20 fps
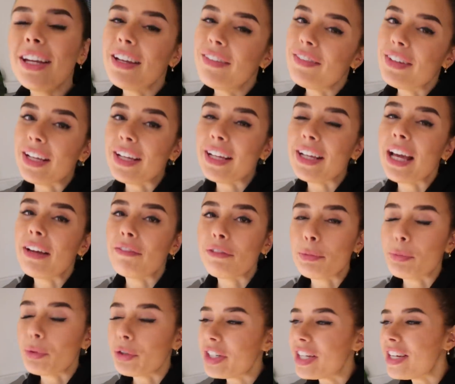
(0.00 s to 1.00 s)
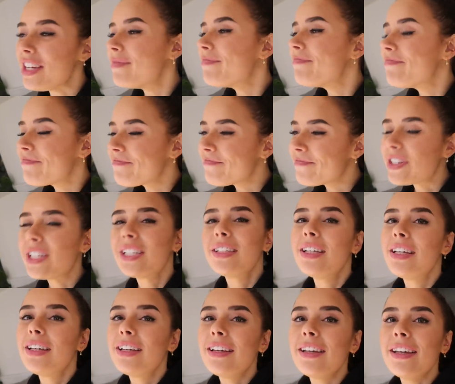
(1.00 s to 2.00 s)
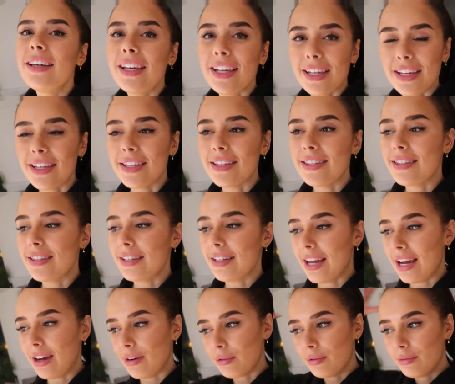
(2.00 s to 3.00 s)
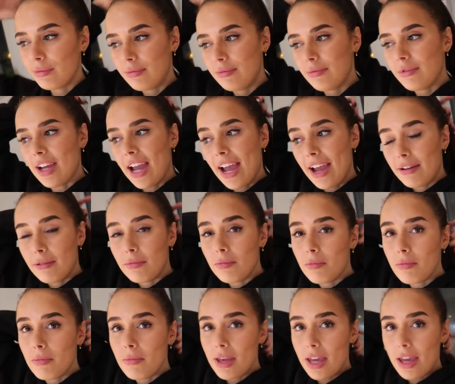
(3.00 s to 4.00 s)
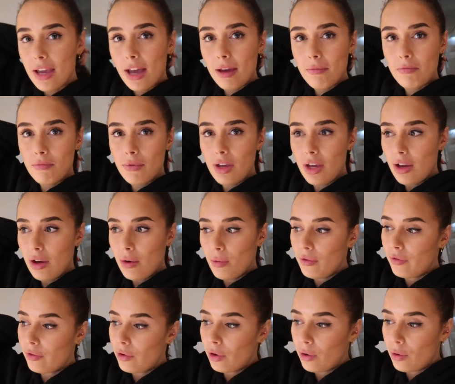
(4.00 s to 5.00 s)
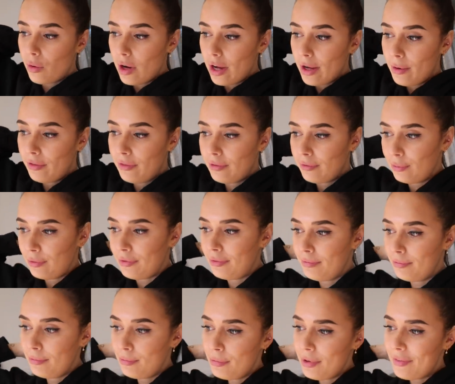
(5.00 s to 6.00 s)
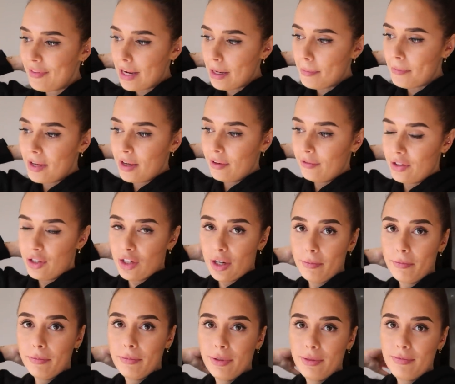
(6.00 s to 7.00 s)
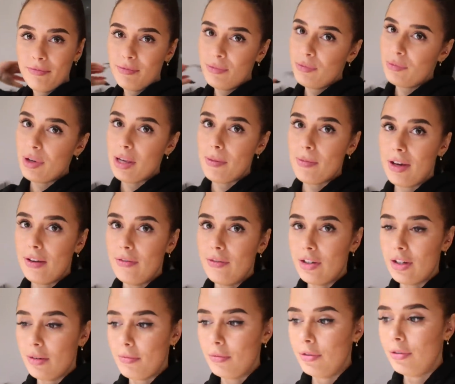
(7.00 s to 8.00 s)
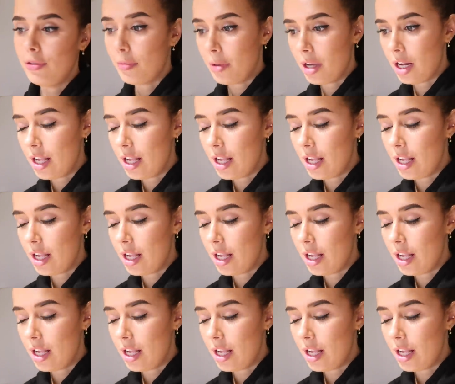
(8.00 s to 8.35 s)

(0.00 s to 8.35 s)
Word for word: Good evening, everybody. It is now 10 p.m. We've got quite we've had a bit of a jump wee bit of a jump from